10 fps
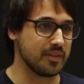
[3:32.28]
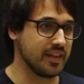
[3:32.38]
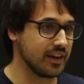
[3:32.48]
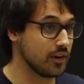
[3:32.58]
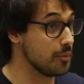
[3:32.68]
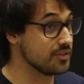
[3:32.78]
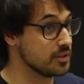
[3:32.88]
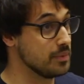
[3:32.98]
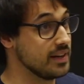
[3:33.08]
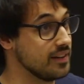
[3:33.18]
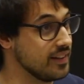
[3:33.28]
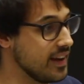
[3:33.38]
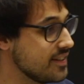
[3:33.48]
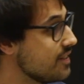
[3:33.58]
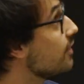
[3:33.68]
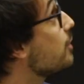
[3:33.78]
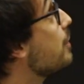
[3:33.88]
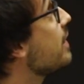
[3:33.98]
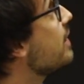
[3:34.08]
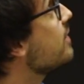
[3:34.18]
a thing, and almost immediately I started
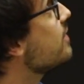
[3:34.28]
making